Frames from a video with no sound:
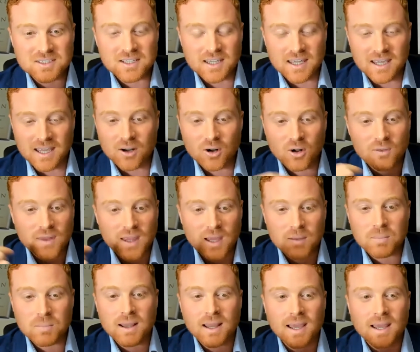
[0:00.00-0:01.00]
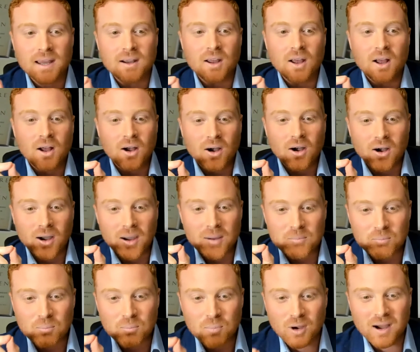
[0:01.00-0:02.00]
get on that plane,
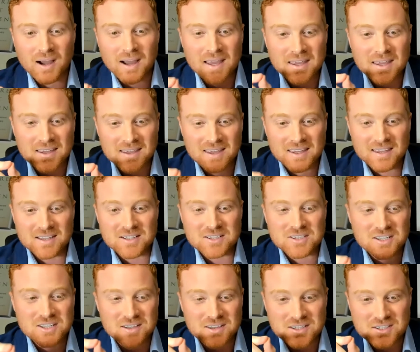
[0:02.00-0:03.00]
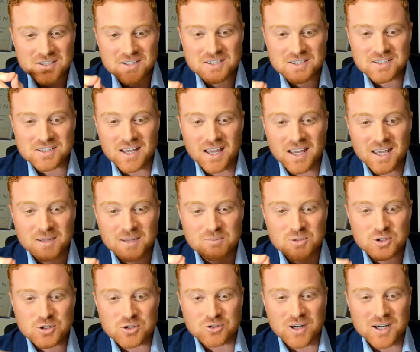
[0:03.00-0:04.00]
I'm buying into the same
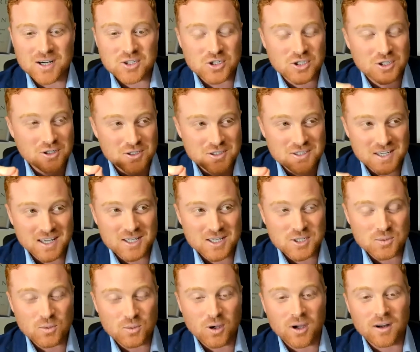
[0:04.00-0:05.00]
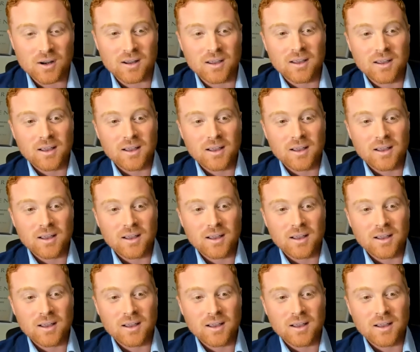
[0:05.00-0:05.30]
structure because guess what?